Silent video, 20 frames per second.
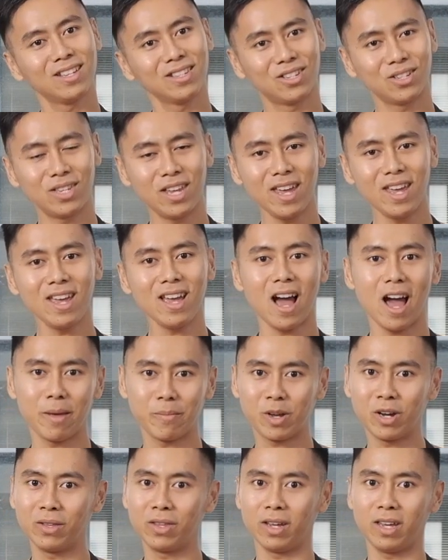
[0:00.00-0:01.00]
Today
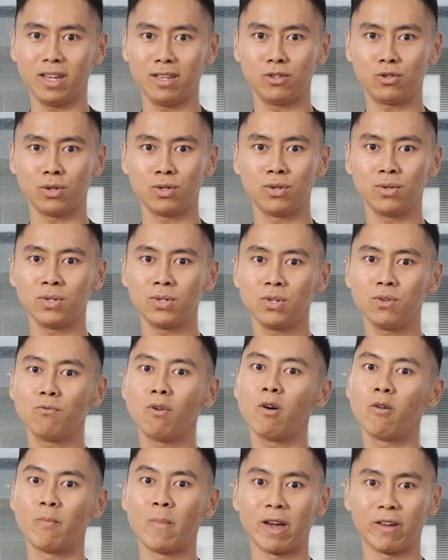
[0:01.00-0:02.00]
I'm gonna introduce you
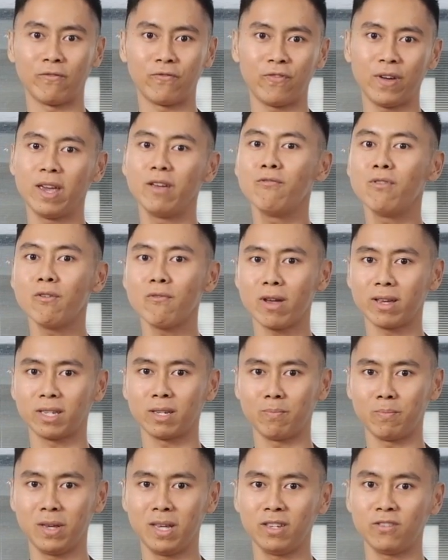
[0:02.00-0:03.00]
one of my favorite
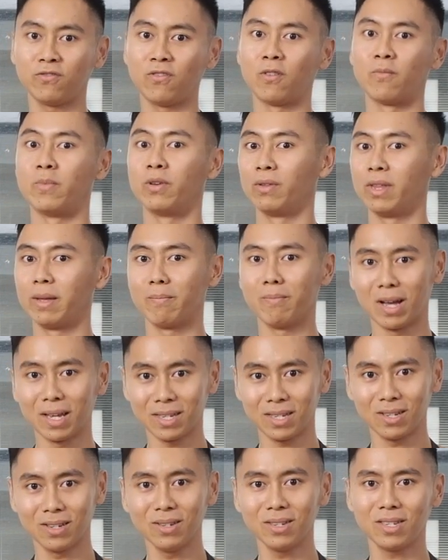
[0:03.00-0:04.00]
recipes for building
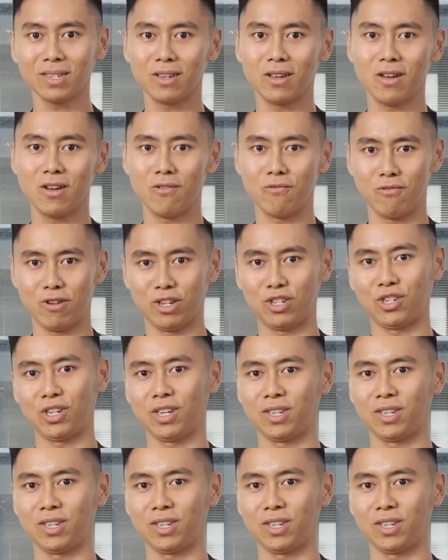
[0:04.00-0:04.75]
muscles, which